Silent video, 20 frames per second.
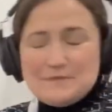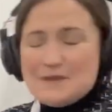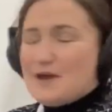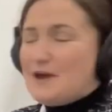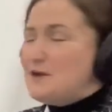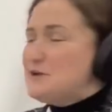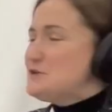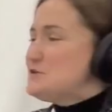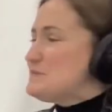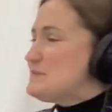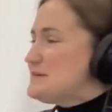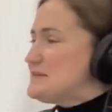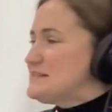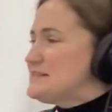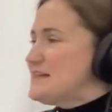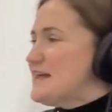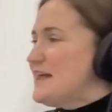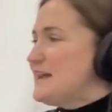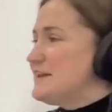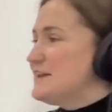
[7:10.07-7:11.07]

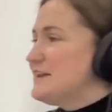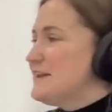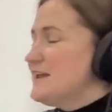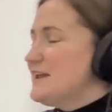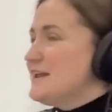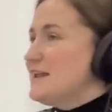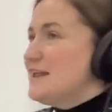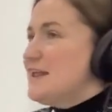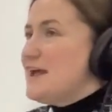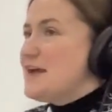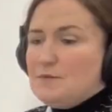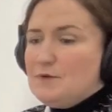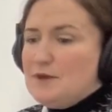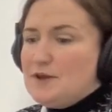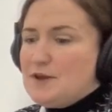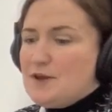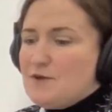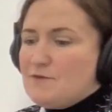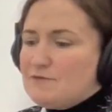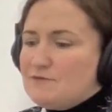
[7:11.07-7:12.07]
100%.
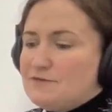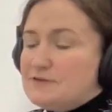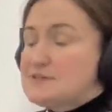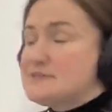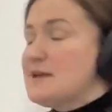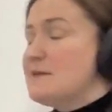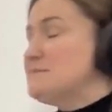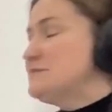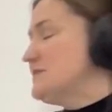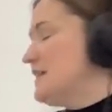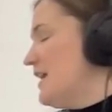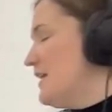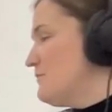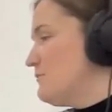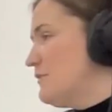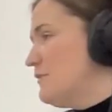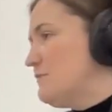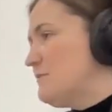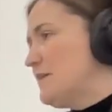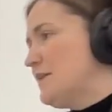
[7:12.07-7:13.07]
Yeah, for some time
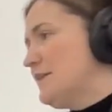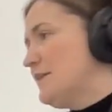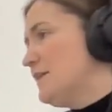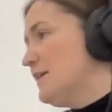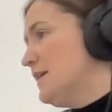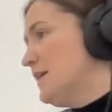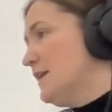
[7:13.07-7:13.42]
we've been